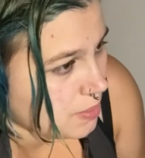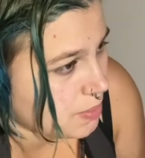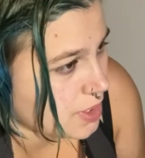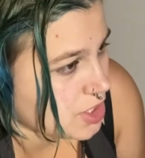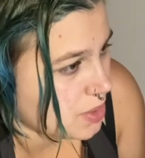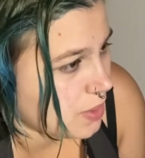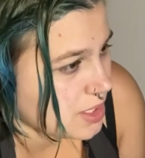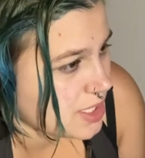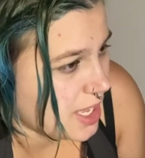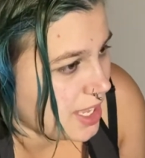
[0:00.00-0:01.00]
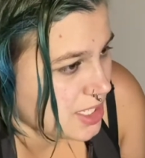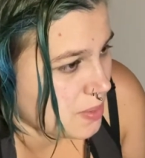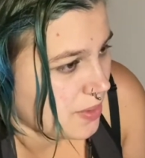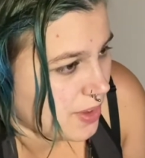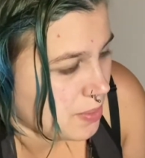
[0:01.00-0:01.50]
But she wants to ask
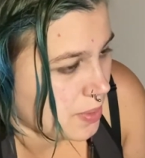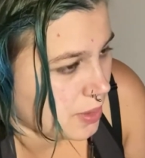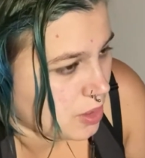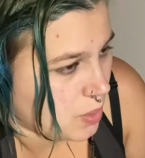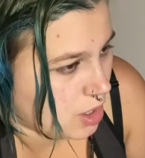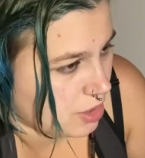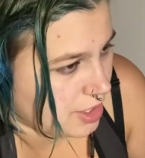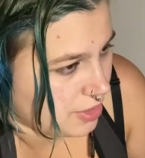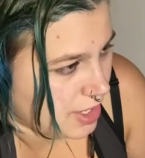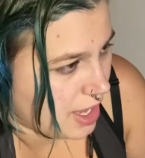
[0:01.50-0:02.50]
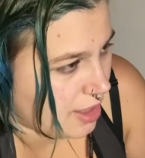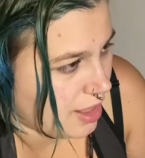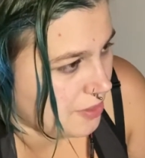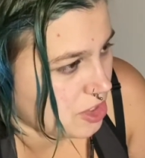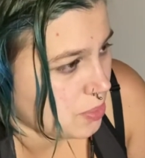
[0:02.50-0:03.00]
me if I'd be willing to walk her down the aisle
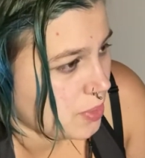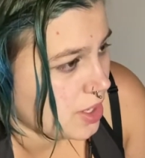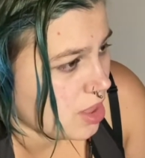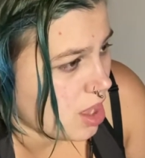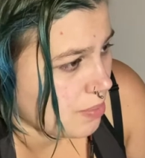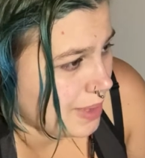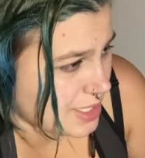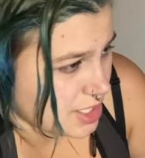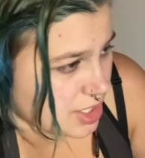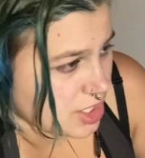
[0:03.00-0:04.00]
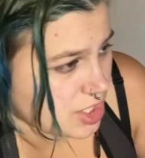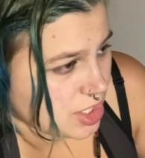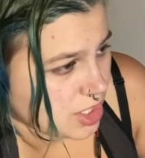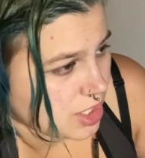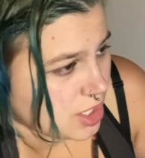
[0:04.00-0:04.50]
after a pretty long message
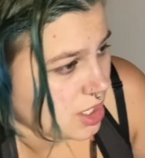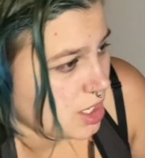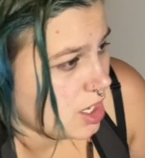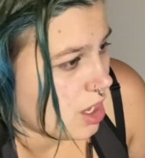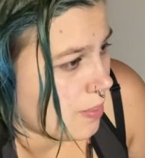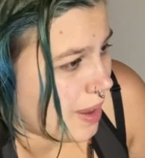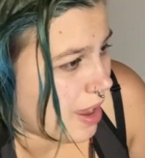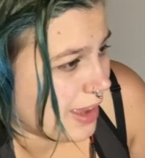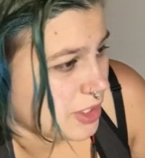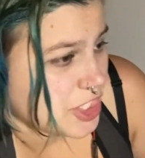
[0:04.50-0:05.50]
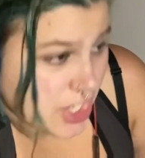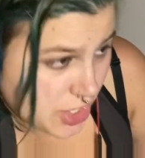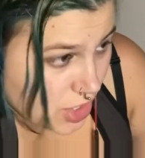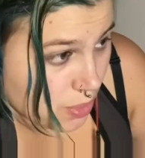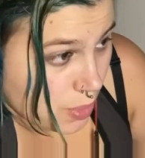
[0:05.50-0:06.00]
about how she
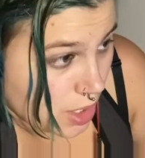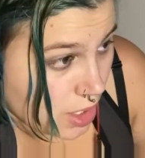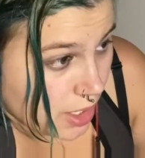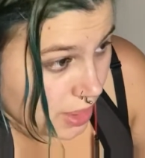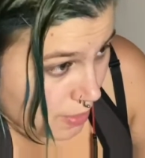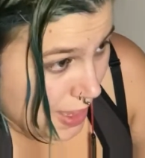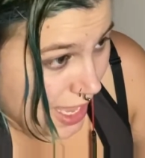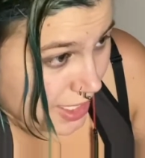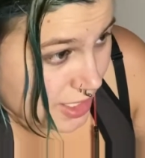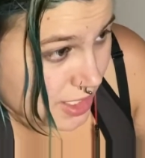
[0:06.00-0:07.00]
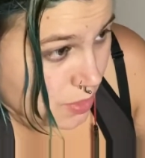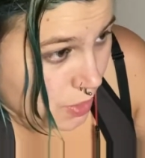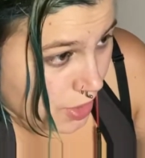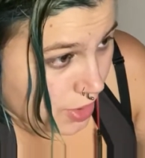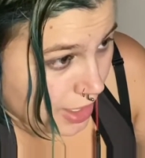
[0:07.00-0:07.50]
hurt me in the past
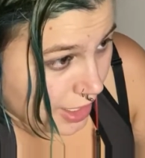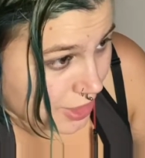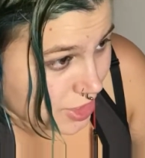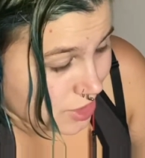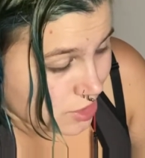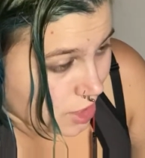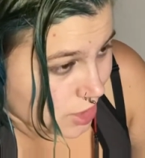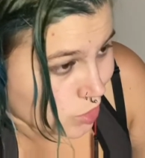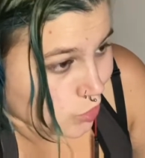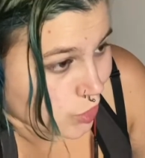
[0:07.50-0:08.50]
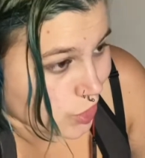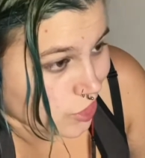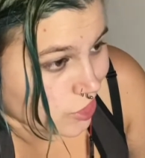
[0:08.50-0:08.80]
with her actions. I told her